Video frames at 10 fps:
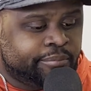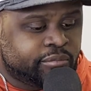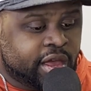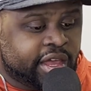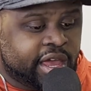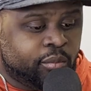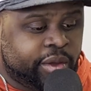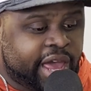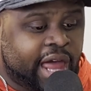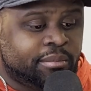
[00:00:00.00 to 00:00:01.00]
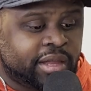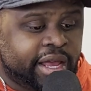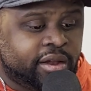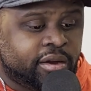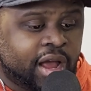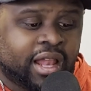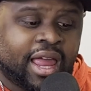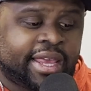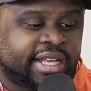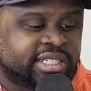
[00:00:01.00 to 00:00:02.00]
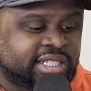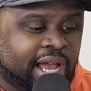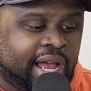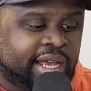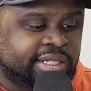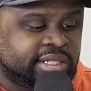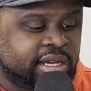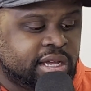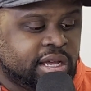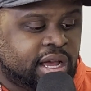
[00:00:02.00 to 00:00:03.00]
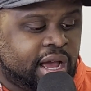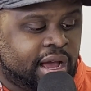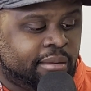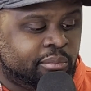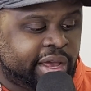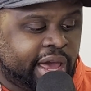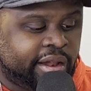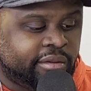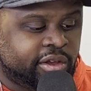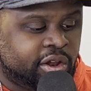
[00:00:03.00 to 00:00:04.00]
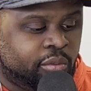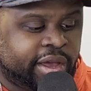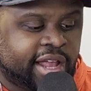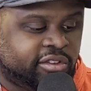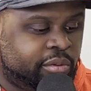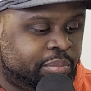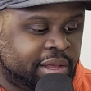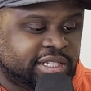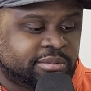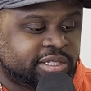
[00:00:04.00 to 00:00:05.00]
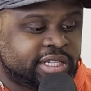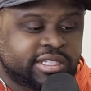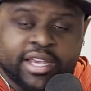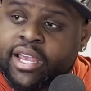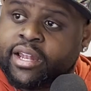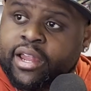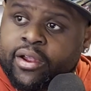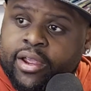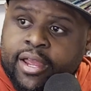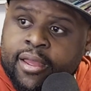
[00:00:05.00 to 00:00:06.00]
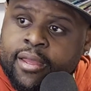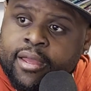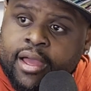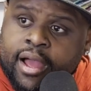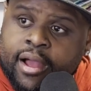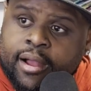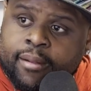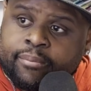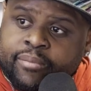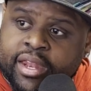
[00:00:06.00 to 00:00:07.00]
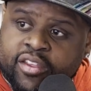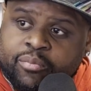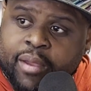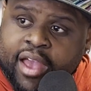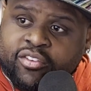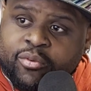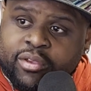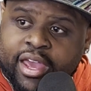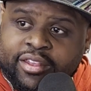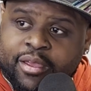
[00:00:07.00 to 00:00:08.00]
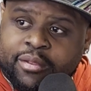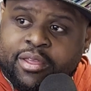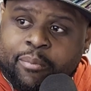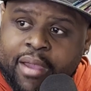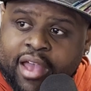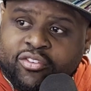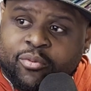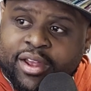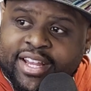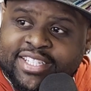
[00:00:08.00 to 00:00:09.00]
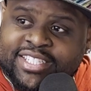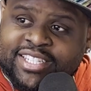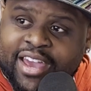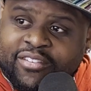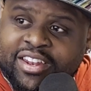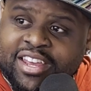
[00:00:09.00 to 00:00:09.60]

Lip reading: Again, we got him later. I like his size. We got some replacements in the secondary. And his the pass rating 7.